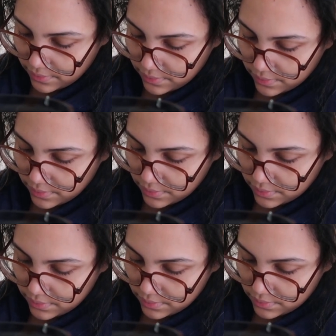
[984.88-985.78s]

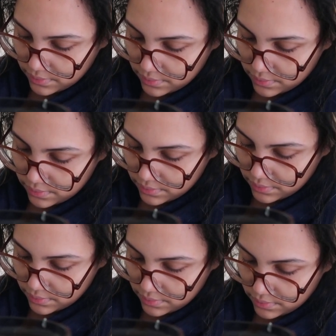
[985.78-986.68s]

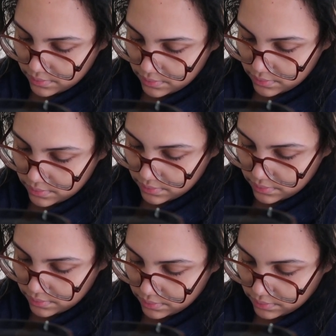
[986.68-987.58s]

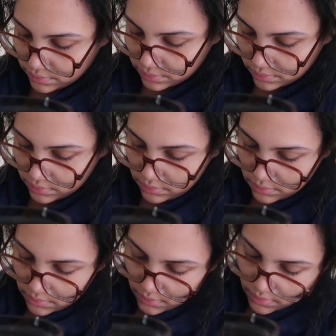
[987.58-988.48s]

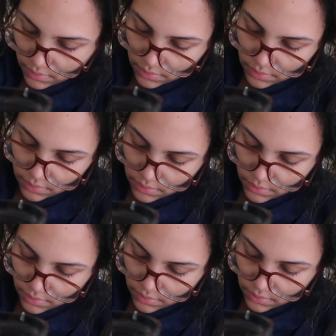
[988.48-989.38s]

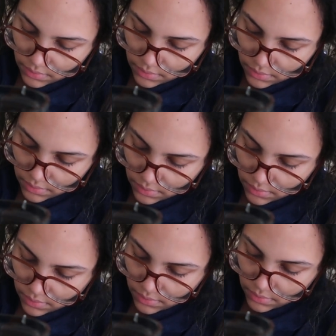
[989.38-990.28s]

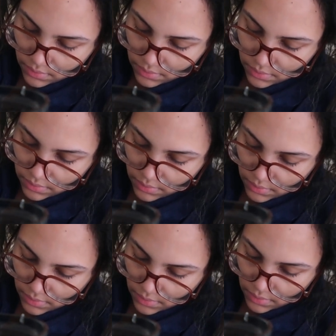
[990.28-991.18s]

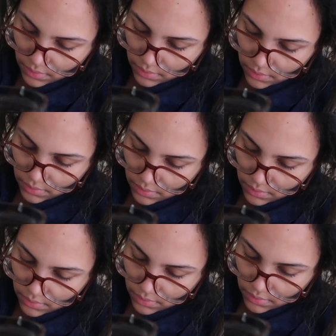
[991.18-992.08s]

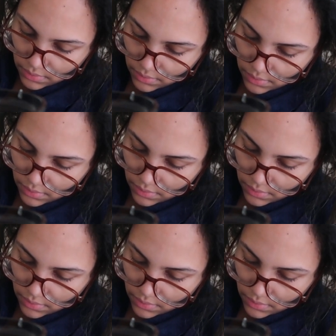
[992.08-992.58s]
(no one is talking)